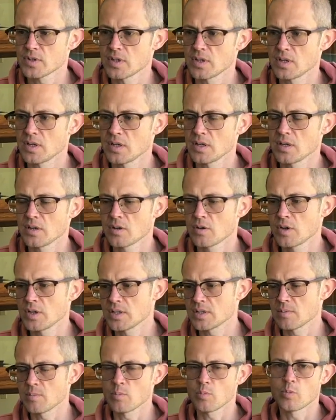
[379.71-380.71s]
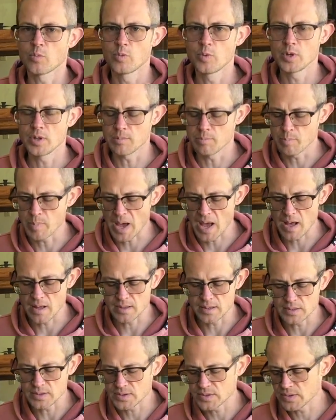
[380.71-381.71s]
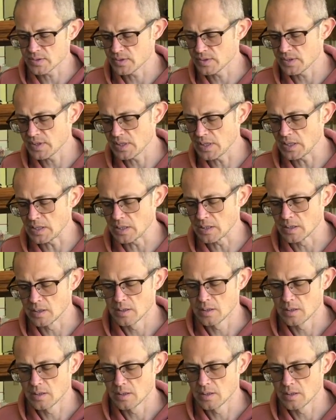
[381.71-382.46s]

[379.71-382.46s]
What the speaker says: And it creates a really balanced tea.